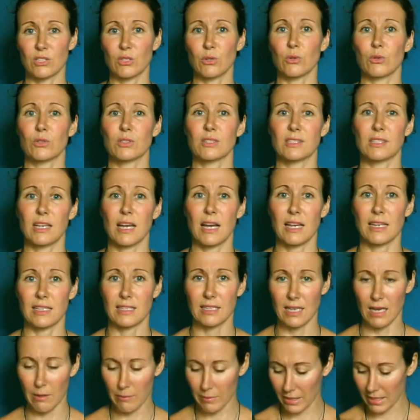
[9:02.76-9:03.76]
your sign
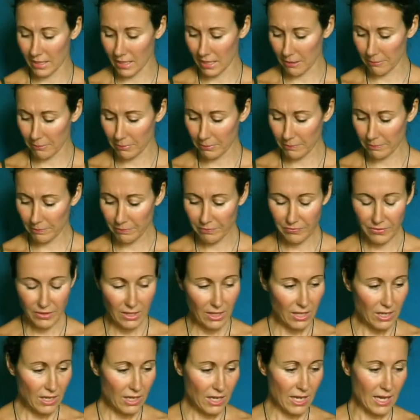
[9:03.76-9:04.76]
coming up.
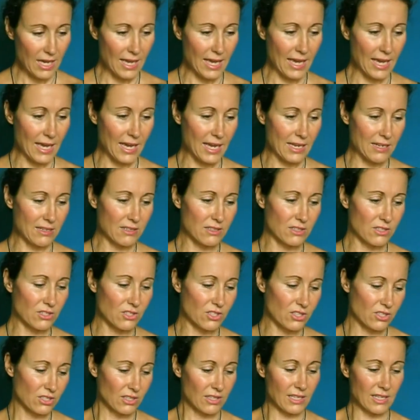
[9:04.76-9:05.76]

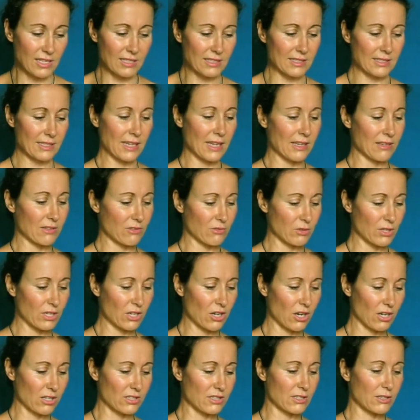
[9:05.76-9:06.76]
And let's get 3
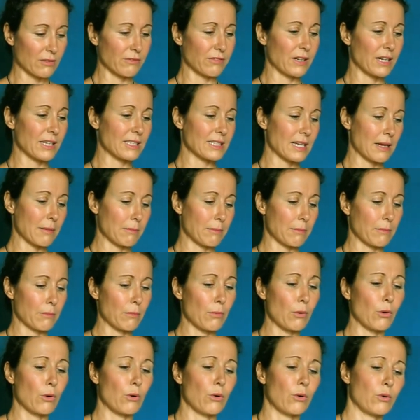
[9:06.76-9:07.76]
cards to find out
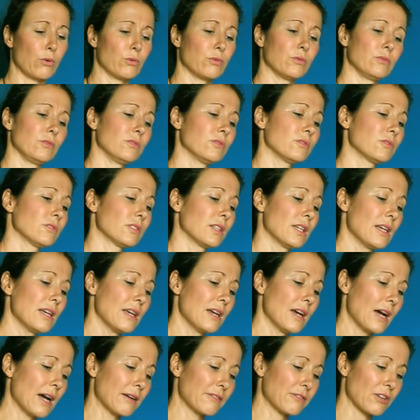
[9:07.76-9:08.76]
more.
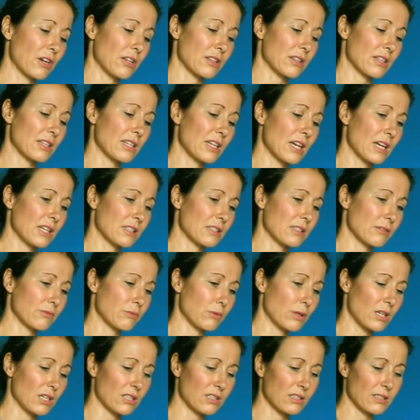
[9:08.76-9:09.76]
I've got the Knight of
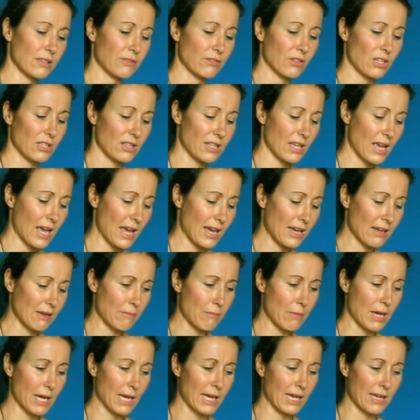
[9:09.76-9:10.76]
Wands, I've got the
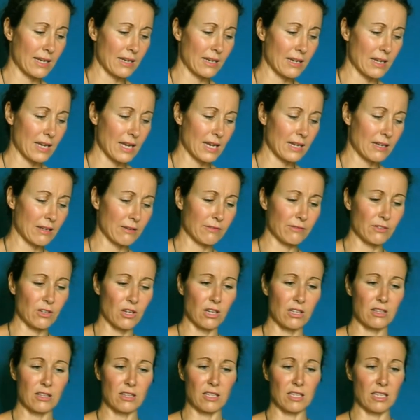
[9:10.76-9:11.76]
Hangman, and I've
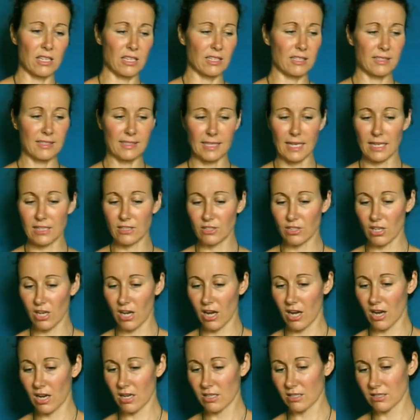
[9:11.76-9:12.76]
got the Sun
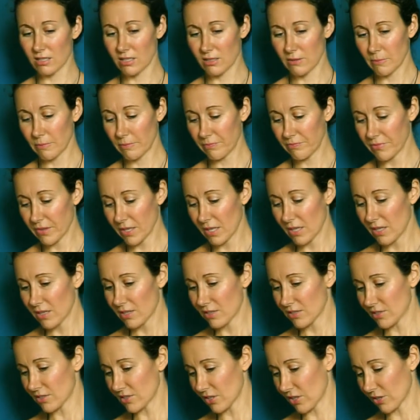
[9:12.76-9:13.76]
card.
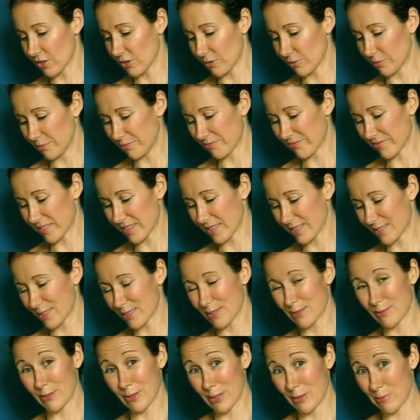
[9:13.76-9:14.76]
So this
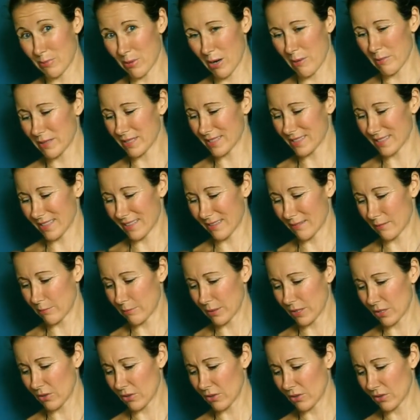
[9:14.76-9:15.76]
is very promising,
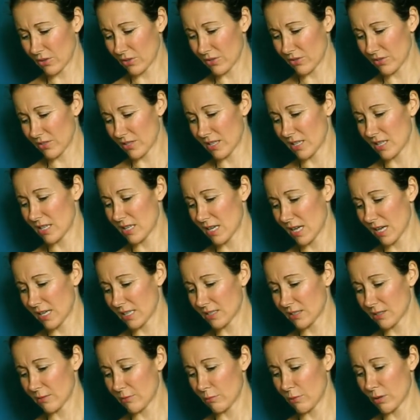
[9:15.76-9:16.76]
because the
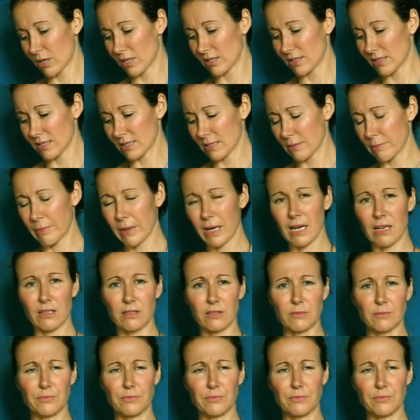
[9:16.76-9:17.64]
Knight of Wands is about